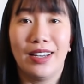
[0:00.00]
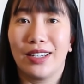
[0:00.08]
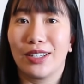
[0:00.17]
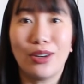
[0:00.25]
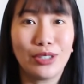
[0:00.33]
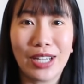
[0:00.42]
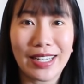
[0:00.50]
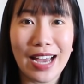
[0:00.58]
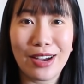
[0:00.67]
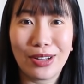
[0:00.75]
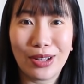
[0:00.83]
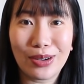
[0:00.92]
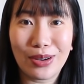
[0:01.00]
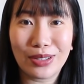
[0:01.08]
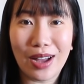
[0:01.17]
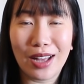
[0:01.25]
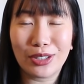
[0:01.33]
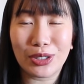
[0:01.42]
go check out your local
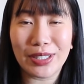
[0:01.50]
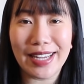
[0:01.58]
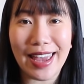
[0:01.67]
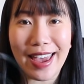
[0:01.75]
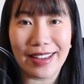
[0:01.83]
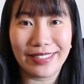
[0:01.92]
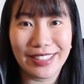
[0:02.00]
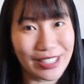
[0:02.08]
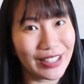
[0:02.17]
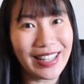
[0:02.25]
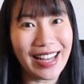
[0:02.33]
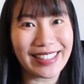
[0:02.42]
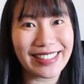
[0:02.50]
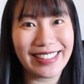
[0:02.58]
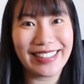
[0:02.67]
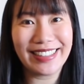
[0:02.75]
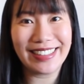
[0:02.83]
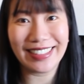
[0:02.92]
Dollar Tree and good luck.
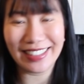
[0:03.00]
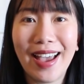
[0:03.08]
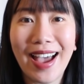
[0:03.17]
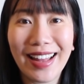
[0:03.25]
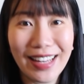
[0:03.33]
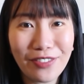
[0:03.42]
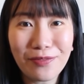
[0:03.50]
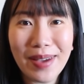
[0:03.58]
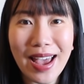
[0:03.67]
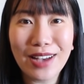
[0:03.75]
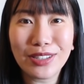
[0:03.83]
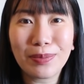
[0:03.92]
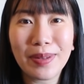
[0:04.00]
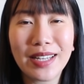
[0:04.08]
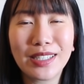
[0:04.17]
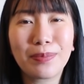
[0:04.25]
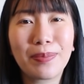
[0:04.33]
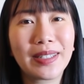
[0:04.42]
I love my
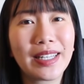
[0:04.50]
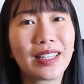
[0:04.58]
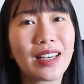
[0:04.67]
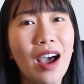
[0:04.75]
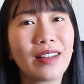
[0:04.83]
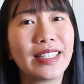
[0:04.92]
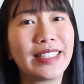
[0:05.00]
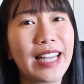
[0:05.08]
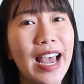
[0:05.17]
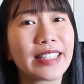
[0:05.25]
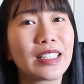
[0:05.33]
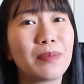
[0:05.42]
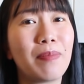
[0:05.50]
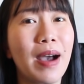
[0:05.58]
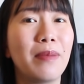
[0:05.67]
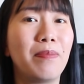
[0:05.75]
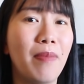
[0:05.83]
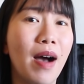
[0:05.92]
houseplants, but they got attacked
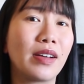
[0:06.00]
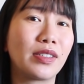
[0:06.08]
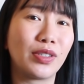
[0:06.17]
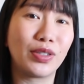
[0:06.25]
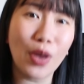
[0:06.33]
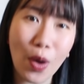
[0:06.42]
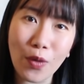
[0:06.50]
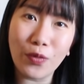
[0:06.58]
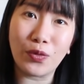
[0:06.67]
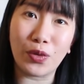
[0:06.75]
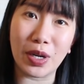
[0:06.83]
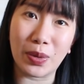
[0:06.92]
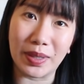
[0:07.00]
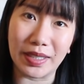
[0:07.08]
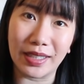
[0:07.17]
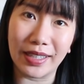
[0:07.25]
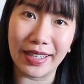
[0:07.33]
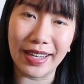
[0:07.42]
by bugs so
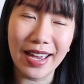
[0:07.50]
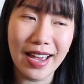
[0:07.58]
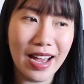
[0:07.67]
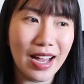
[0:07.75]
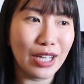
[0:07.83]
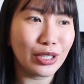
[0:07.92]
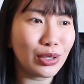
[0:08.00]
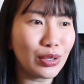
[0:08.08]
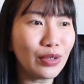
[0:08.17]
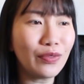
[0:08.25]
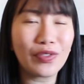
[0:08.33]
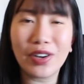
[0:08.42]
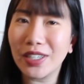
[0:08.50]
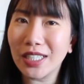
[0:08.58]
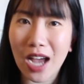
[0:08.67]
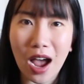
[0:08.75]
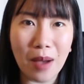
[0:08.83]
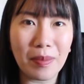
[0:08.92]
frequently. Two very
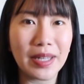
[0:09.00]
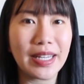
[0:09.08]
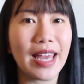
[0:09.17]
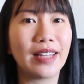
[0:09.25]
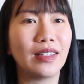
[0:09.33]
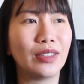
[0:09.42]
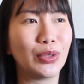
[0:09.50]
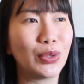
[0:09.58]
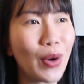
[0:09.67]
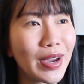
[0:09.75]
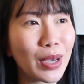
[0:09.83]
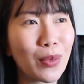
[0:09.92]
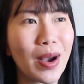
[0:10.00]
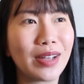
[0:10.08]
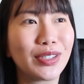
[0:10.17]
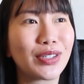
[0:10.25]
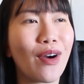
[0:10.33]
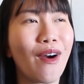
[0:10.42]
common and annoying
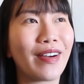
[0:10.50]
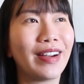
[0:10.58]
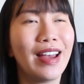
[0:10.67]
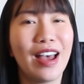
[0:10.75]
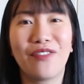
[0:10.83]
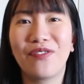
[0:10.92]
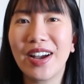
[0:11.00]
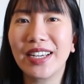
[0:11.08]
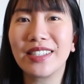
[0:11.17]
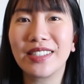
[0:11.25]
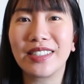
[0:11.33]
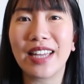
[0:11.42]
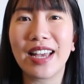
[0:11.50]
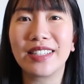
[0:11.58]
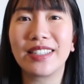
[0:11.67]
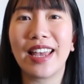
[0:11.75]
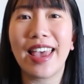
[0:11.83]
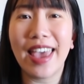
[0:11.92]
ones are fungus
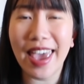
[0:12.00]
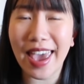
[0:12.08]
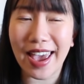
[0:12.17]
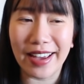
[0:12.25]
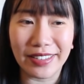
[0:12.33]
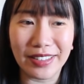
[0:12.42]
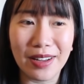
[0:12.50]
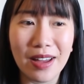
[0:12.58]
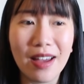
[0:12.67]
gnats and